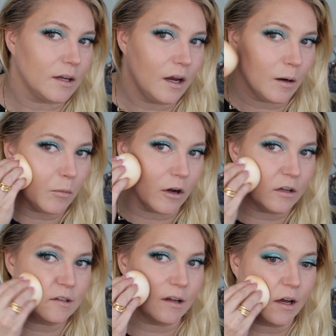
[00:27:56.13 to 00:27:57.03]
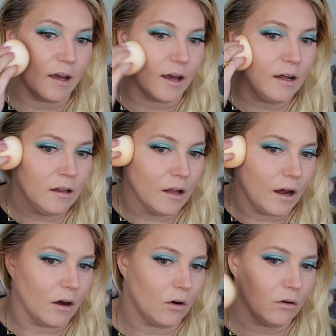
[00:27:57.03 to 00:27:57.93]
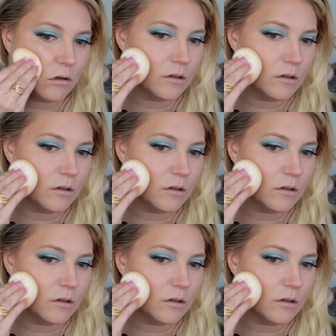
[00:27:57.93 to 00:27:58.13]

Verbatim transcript: camera, it's like, hello.